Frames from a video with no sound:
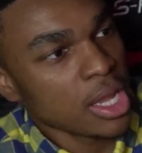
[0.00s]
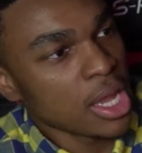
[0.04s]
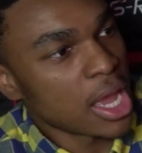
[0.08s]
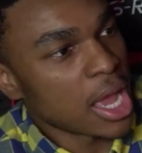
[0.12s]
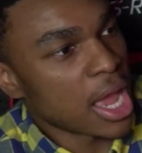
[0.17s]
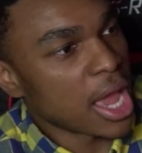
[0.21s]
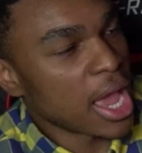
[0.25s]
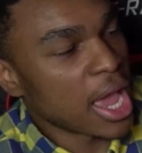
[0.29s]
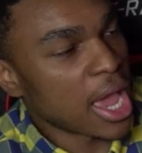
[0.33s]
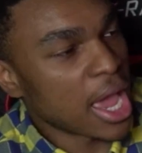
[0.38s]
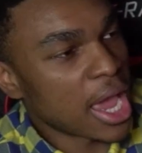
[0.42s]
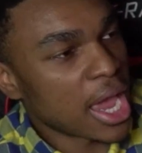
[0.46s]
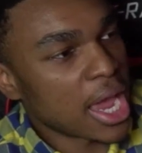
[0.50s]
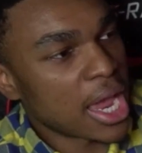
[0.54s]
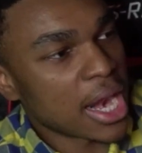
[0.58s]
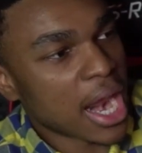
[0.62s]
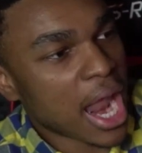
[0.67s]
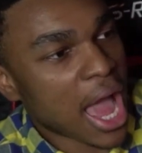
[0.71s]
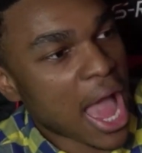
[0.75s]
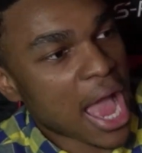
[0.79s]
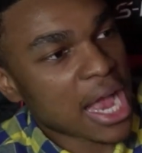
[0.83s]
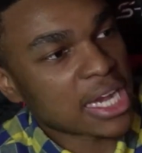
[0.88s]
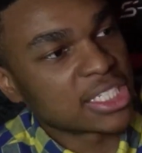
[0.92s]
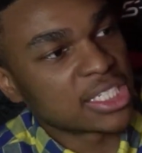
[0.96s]
And
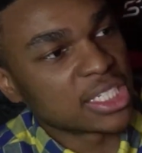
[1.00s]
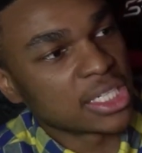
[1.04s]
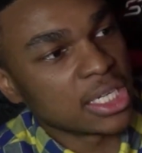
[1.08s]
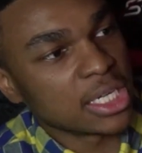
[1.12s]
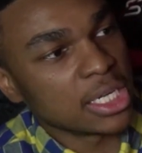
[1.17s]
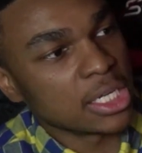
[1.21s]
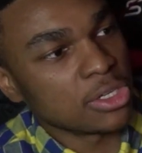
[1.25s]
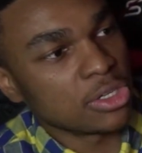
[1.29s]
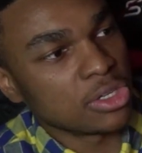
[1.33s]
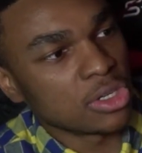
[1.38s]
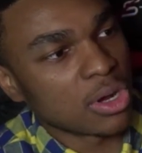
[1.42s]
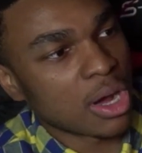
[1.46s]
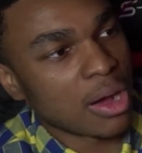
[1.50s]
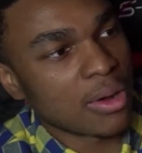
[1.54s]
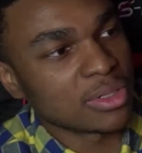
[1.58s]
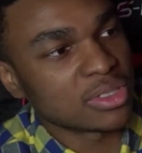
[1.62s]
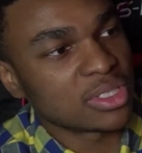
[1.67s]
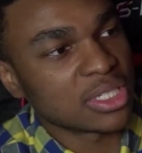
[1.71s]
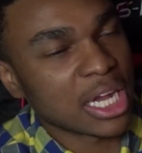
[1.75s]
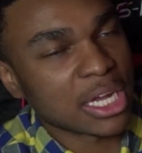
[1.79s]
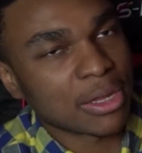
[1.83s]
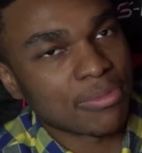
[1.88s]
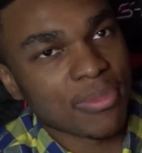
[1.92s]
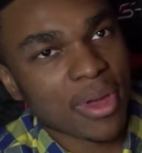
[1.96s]
I actually, I was
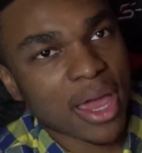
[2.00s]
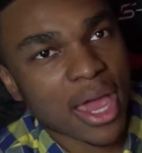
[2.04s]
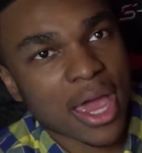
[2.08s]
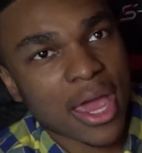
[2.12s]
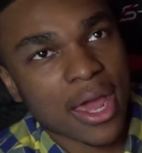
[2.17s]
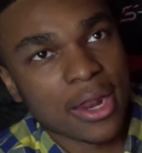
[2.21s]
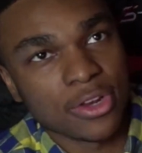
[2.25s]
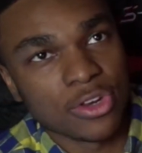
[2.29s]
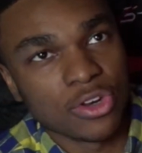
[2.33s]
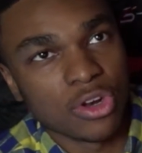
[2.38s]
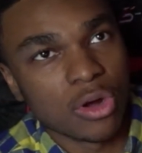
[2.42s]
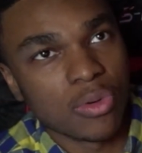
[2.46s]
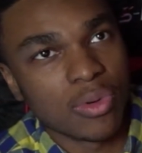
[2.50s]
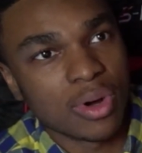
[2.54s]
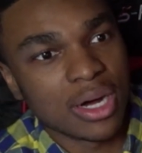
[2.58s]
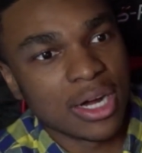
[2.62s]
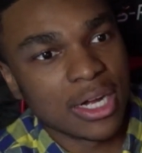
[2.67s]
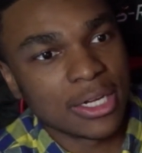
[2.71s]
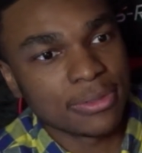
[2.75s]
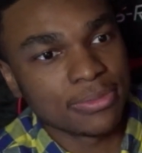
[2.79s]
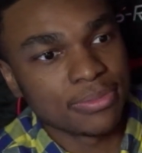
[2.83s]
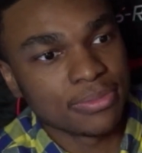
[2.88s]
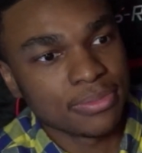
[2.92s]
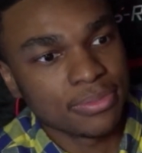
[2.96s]
like, man, you know what?